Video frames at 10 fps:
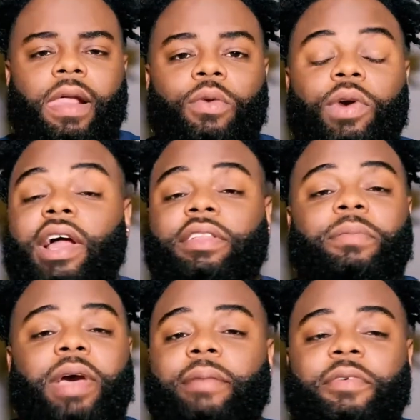Right off the
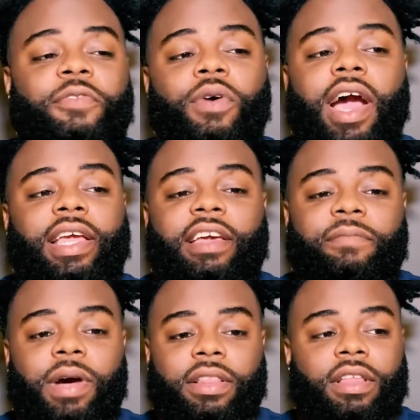bat, before I give
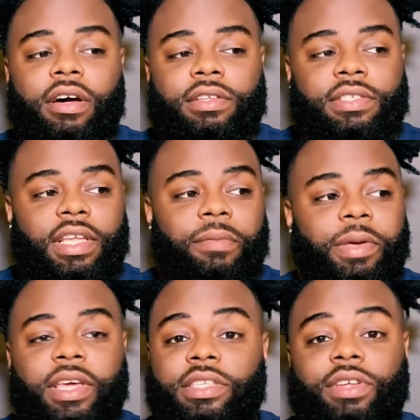my thoughts and
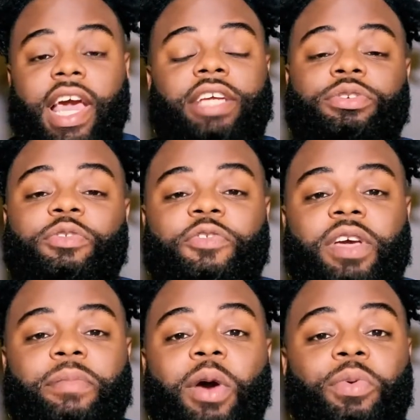opinions on the actual
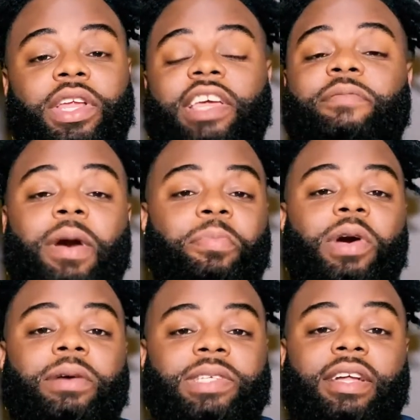film, I want to give my
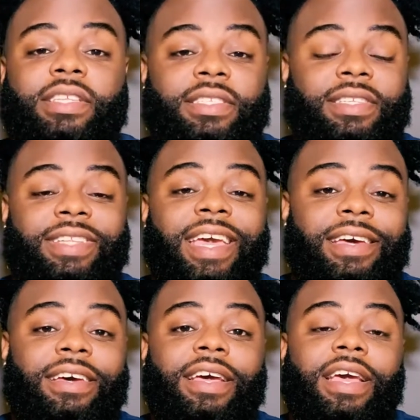props out to
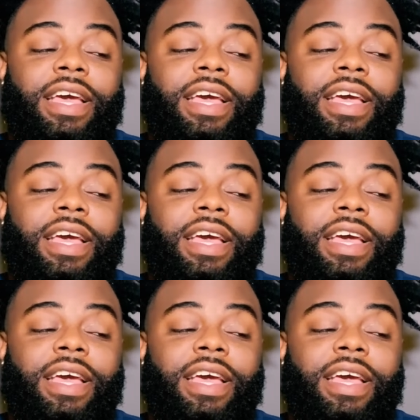Zendaya